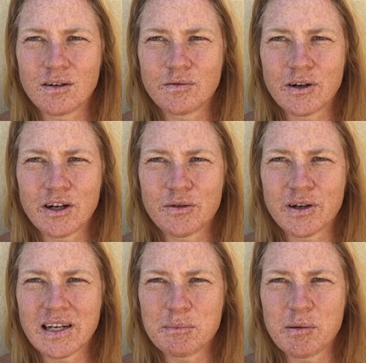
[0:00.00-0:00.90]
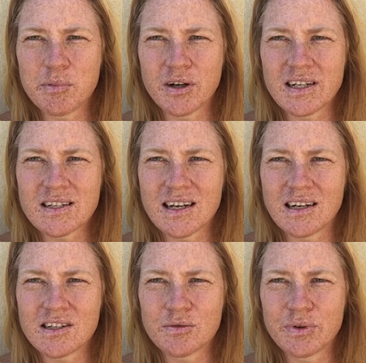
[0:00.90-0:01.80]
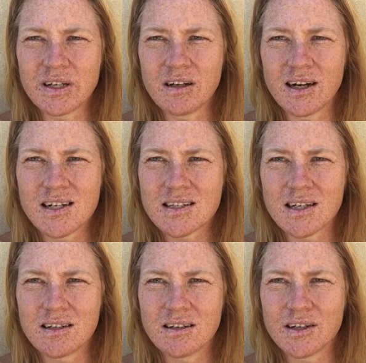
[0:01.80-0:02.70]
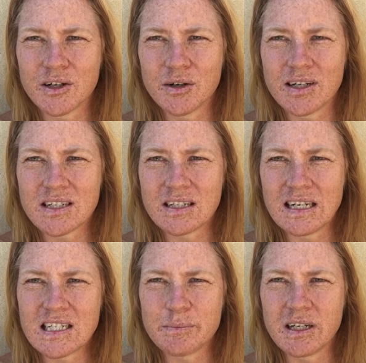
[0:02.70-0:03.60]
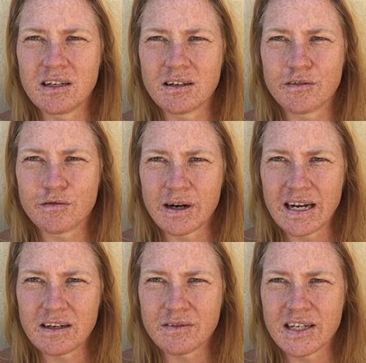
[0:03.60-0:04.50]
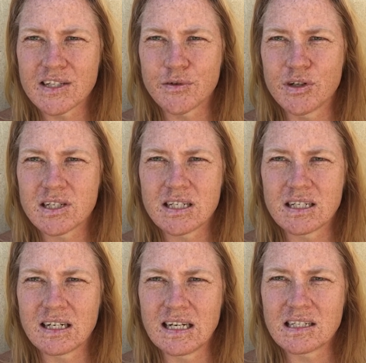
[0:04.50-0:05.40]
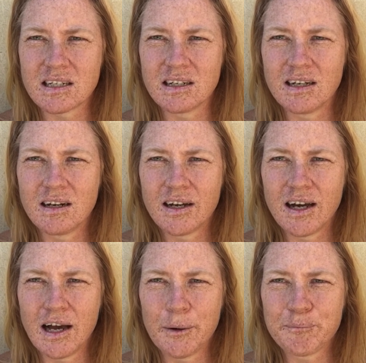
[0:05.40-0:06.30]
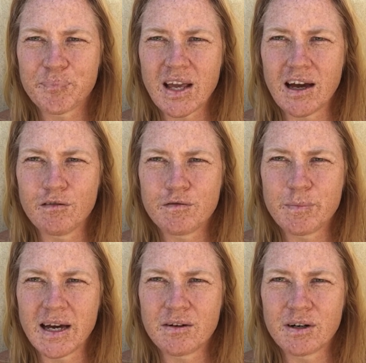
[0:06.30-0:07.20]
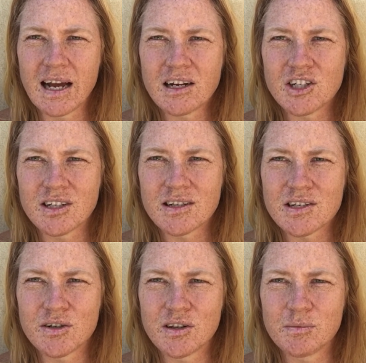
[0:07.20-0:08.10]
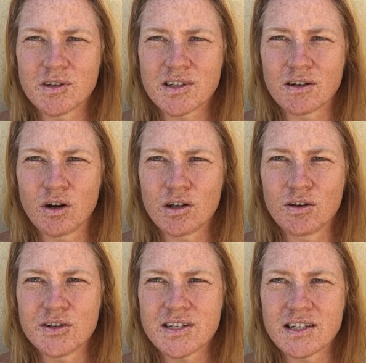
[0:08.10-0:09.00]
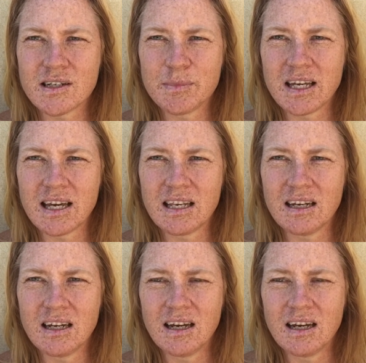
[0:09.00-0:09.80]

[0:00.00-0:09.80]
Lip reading: Very quickly, my body started to realise that, I didn't need to be afraid of these foods. I didn't need to have bad reactions to them because it got used to them again.